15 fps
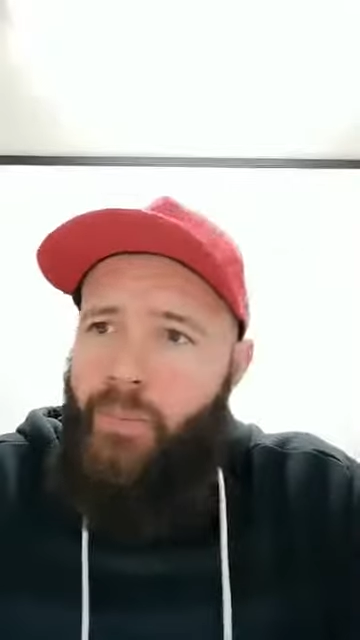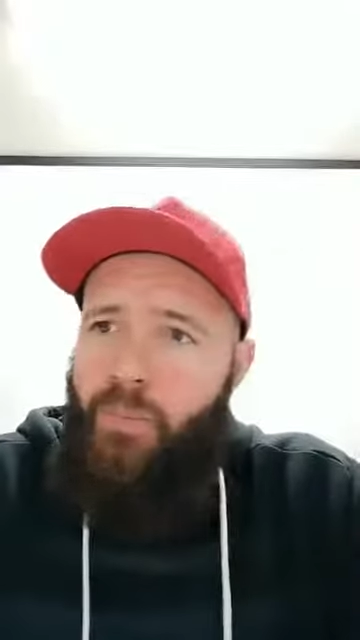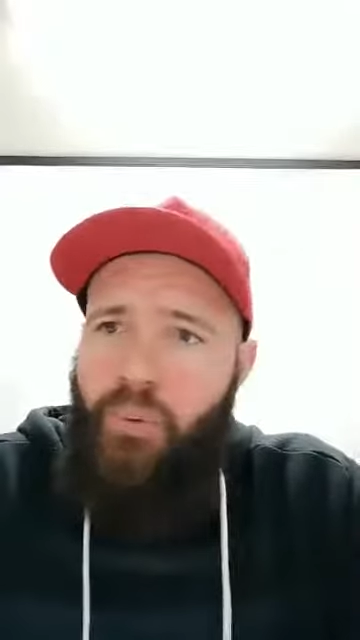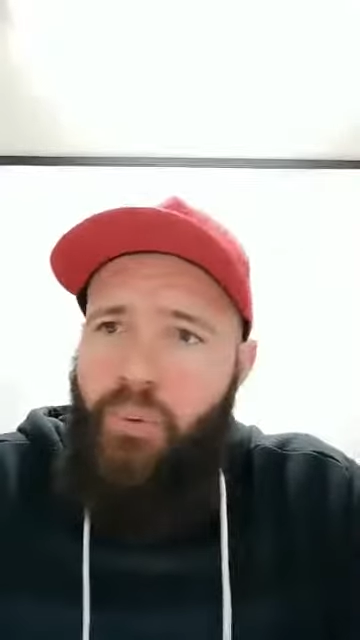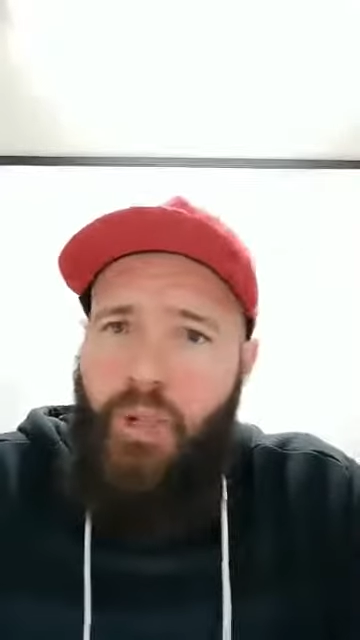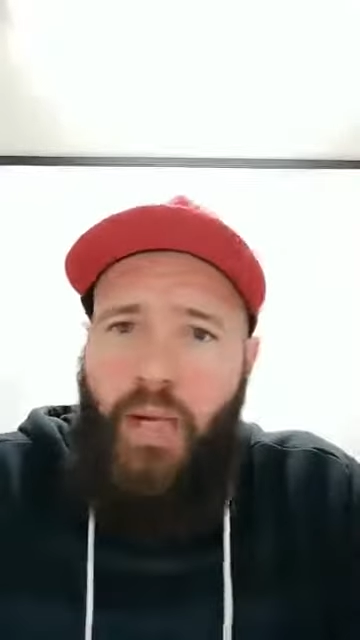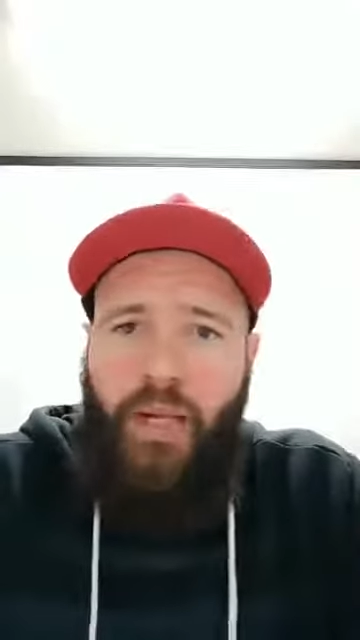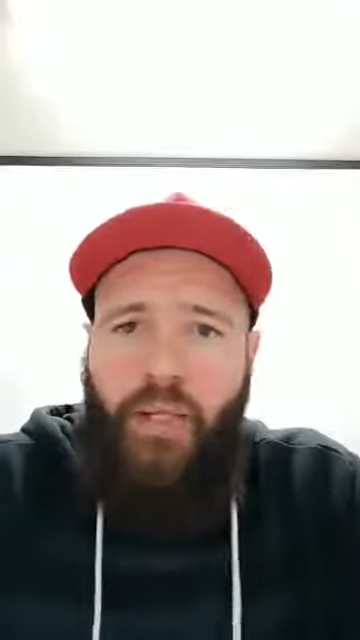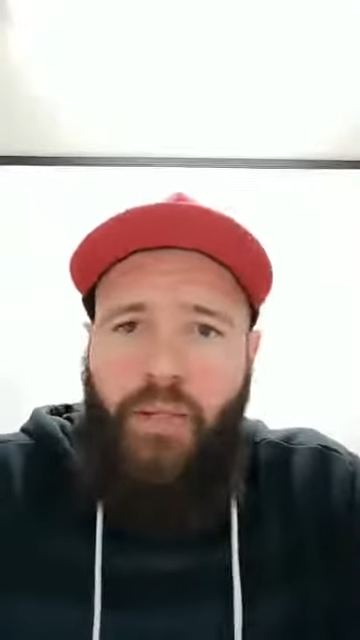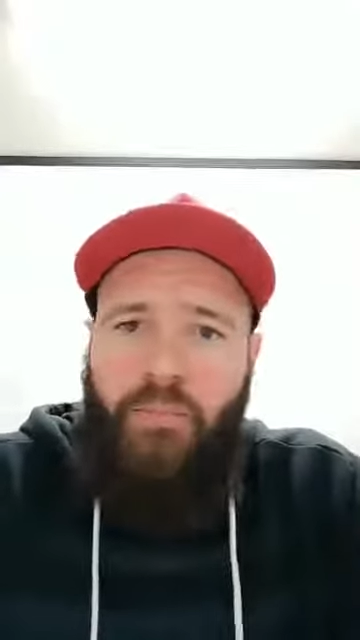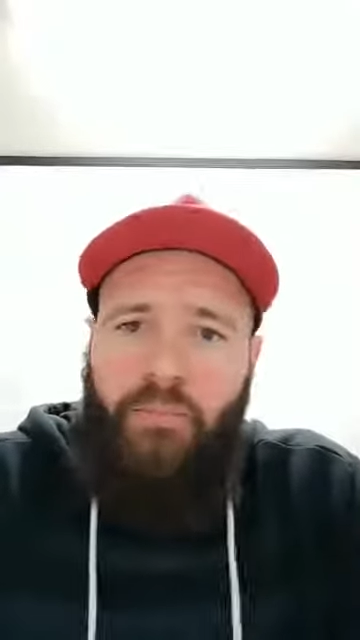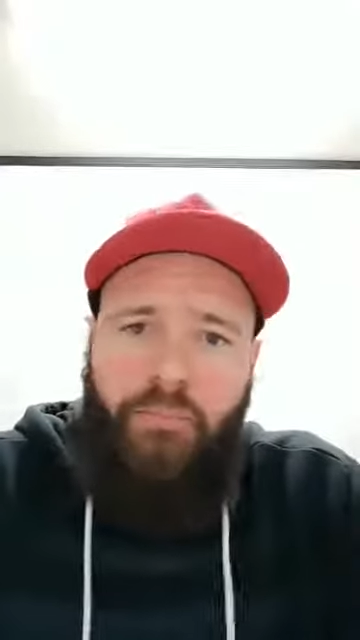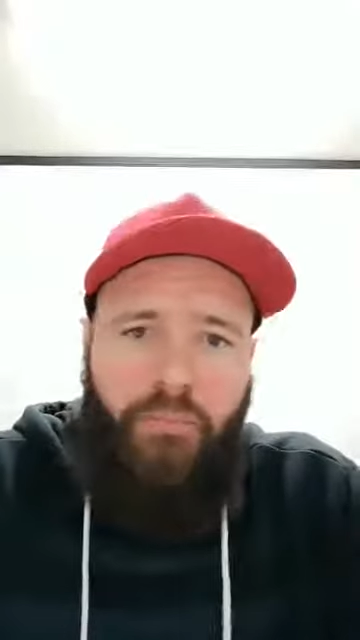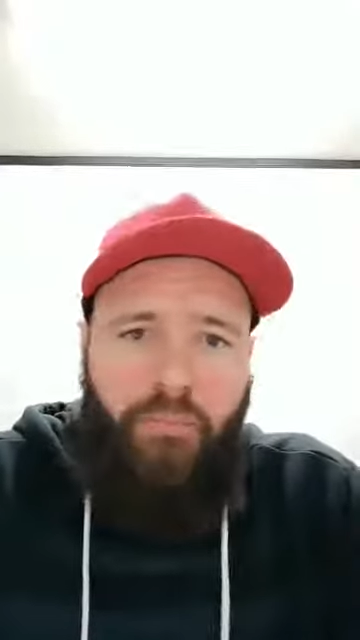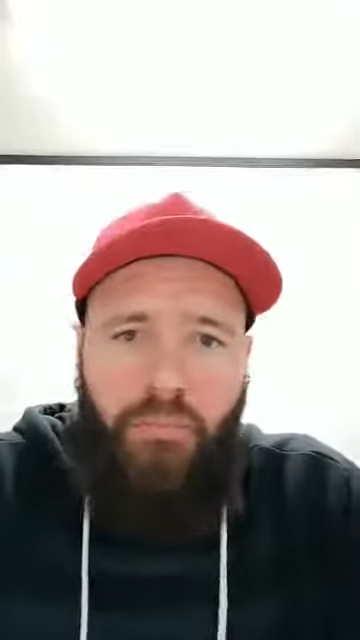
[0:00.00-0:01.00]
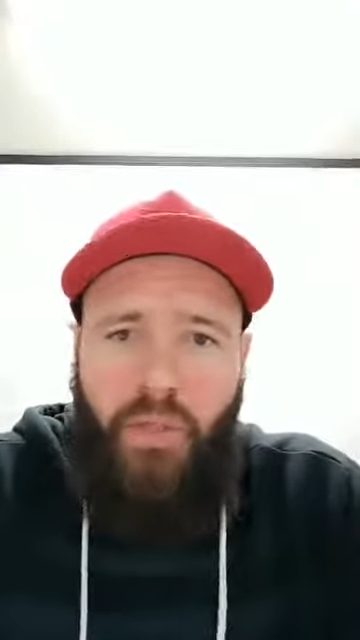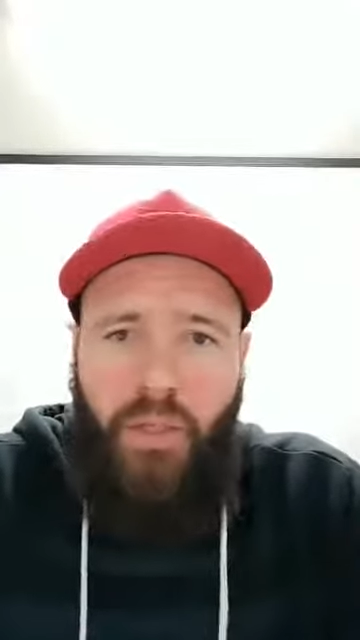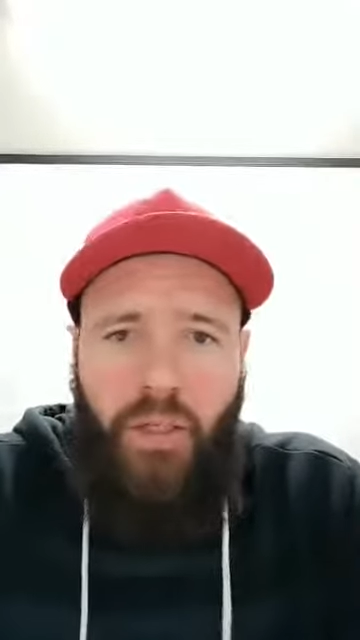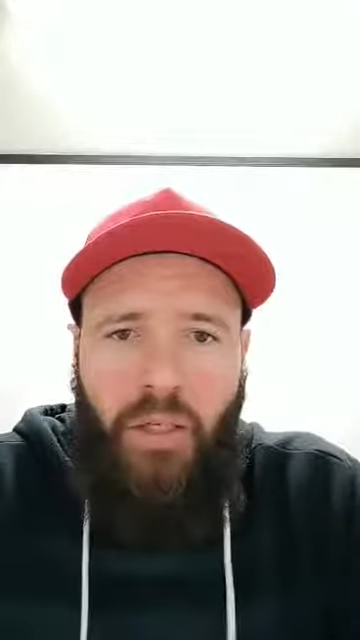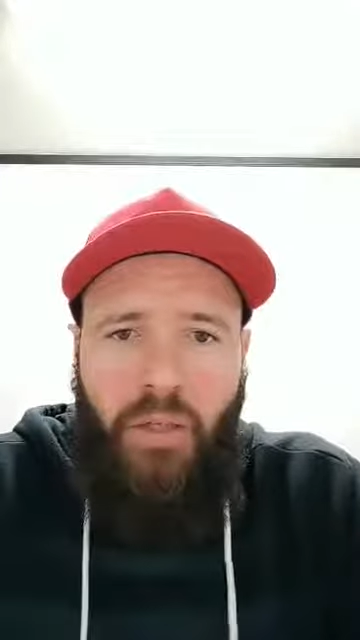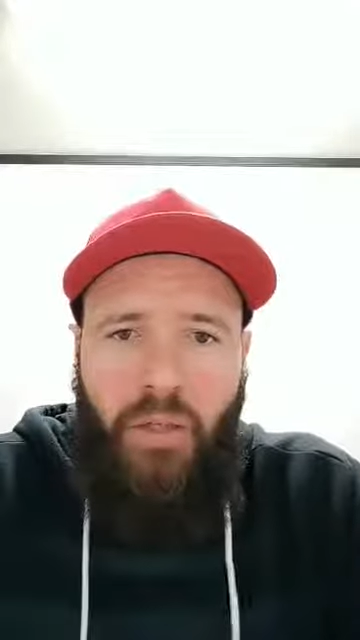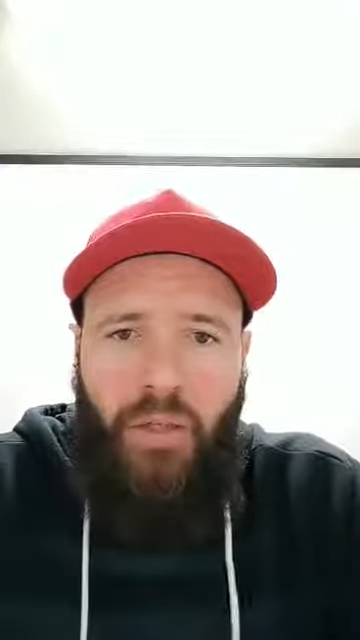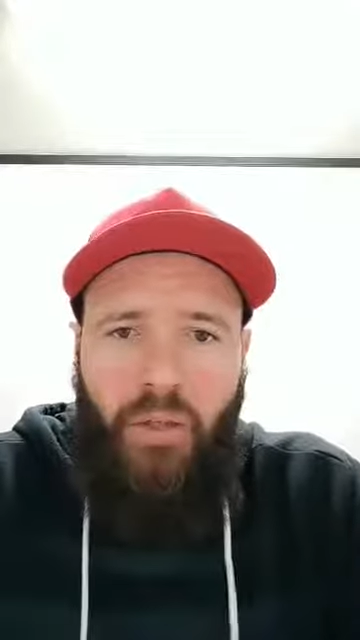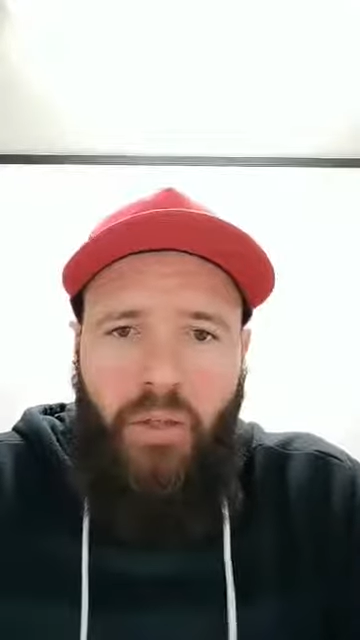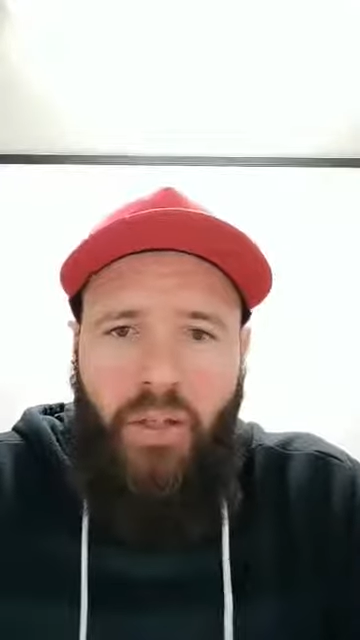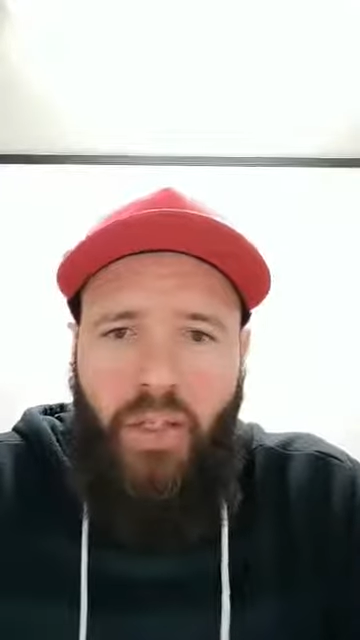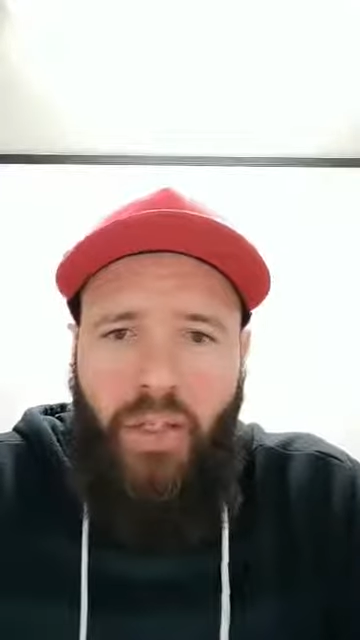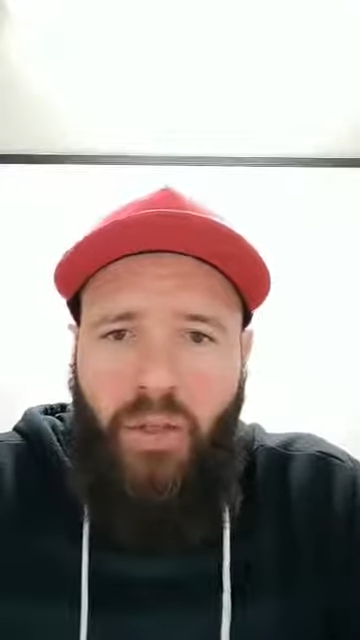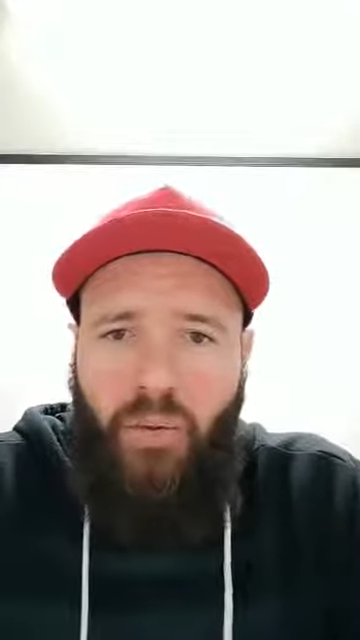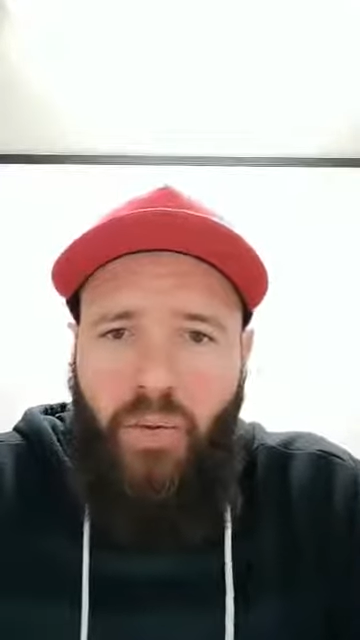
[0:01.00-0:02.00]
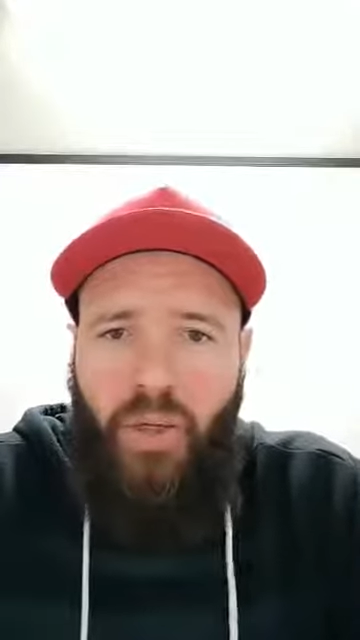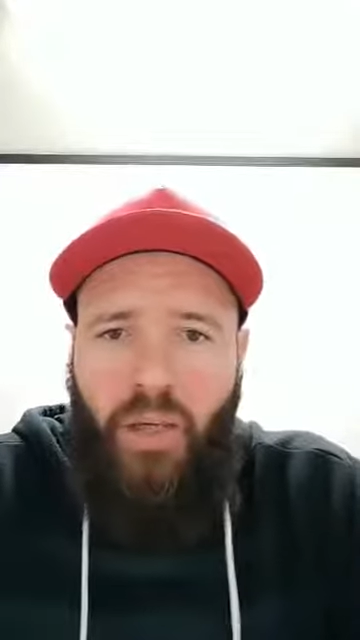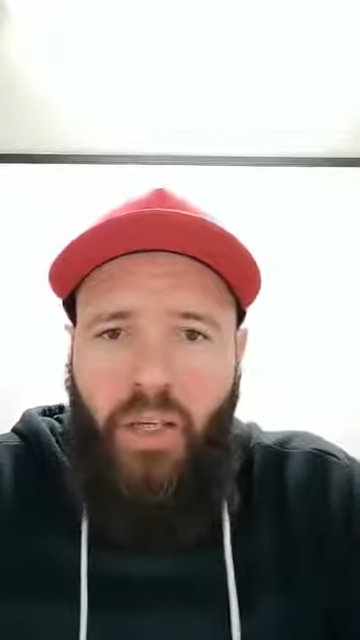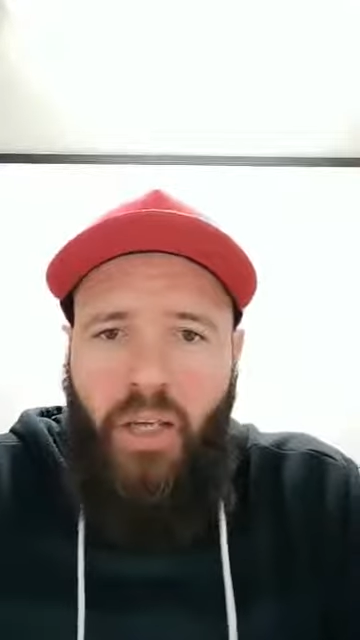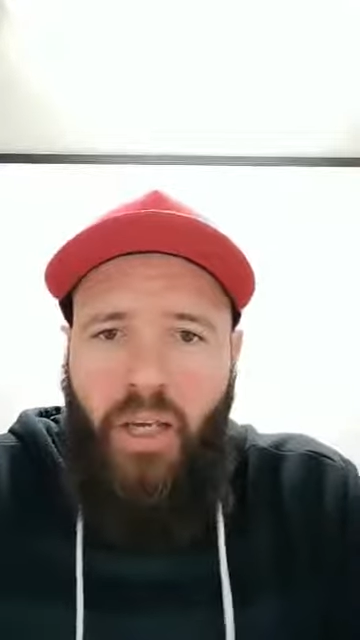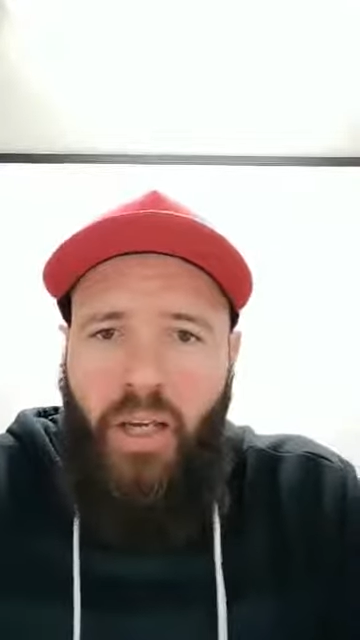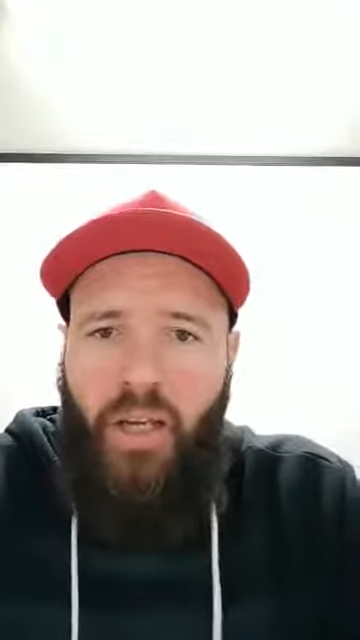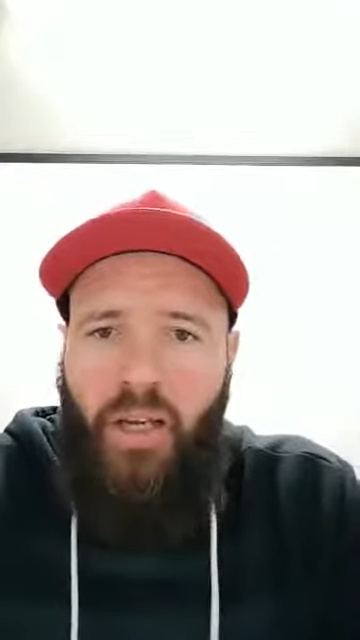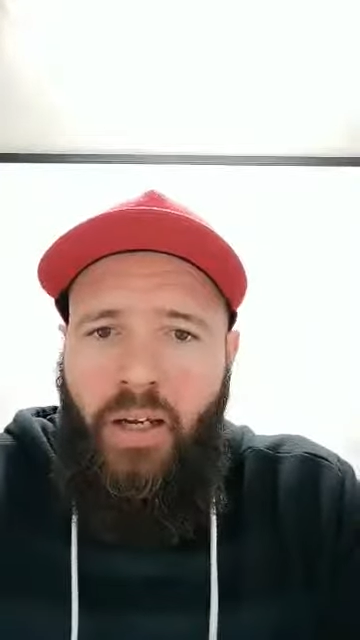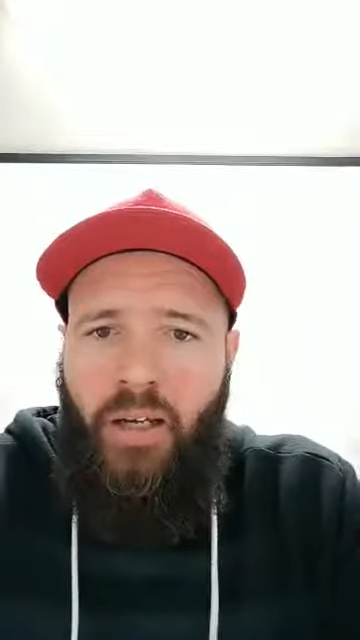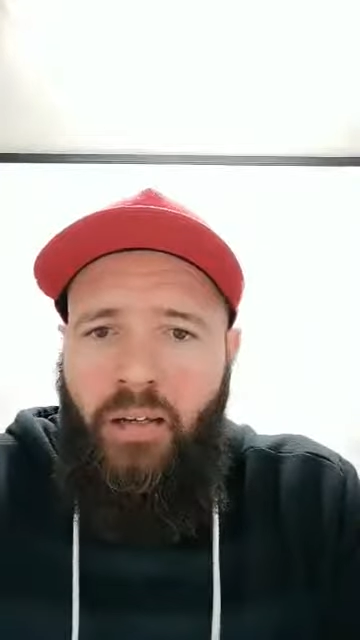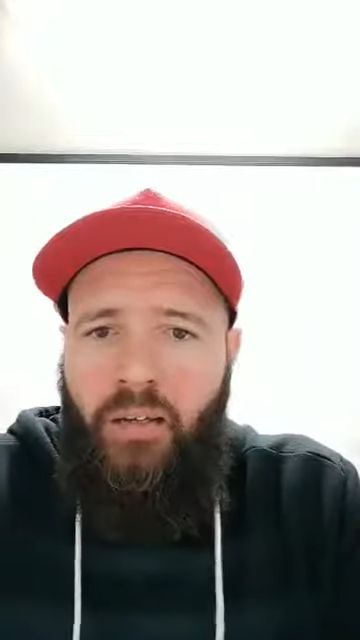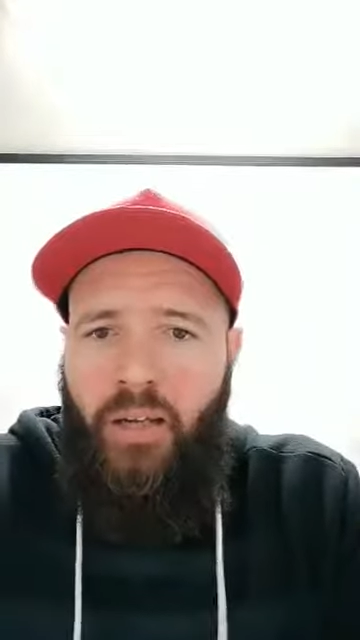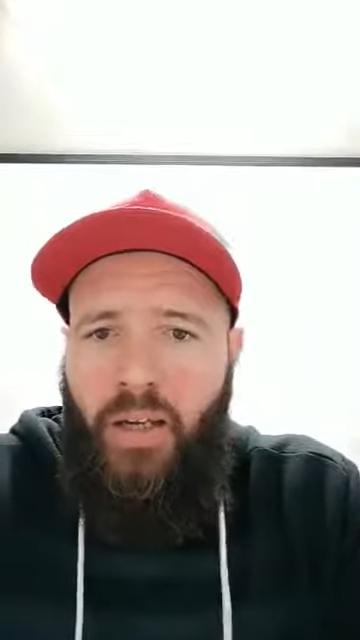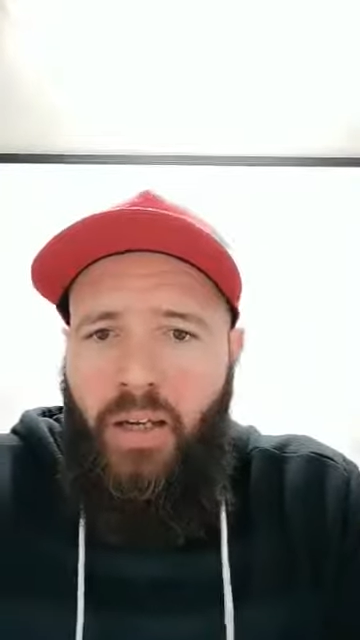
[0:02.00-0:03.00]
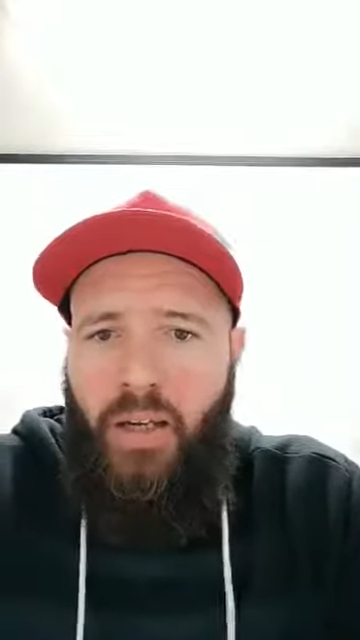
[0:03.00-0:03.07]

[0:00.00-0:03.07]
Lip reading: played, the odd gig where I can,